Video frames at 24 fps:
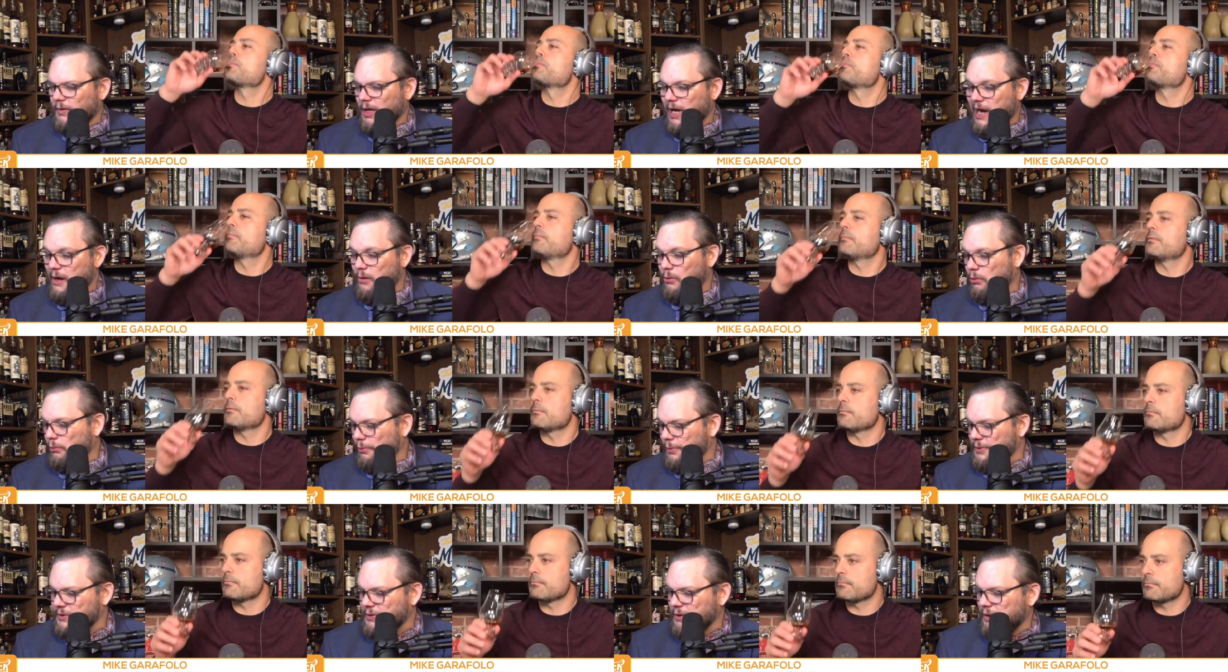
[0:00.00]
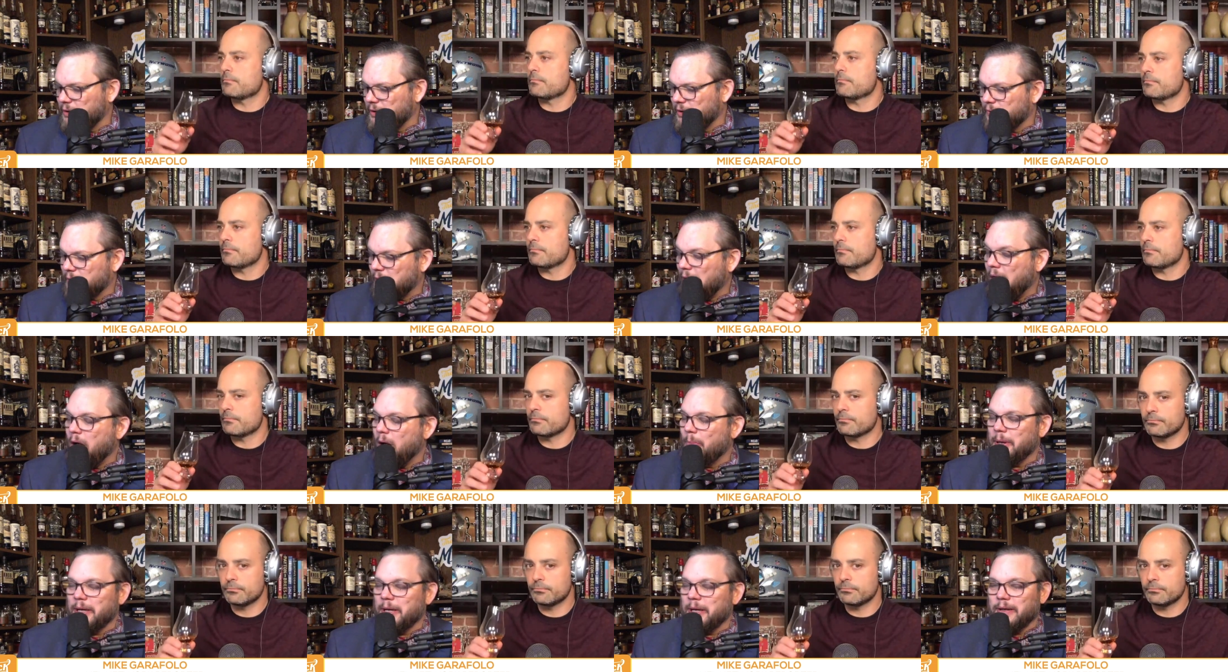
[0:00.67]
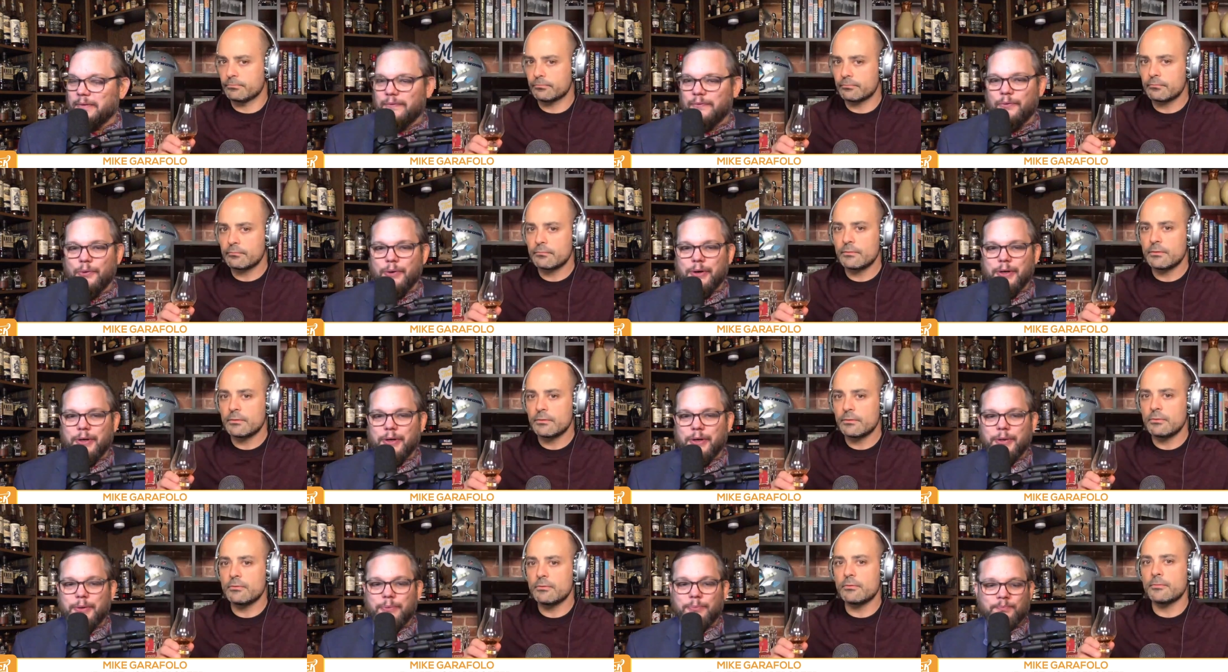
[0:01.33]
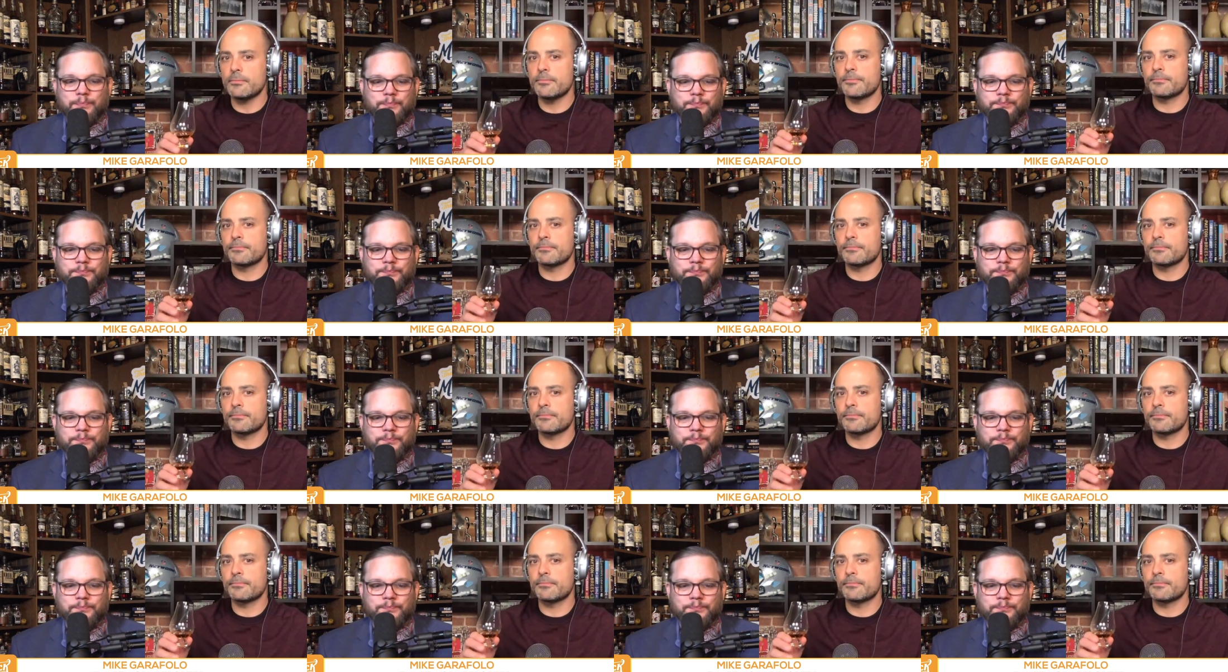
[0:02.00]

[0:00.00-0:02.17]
Speaker 1: I will reserve comment for you.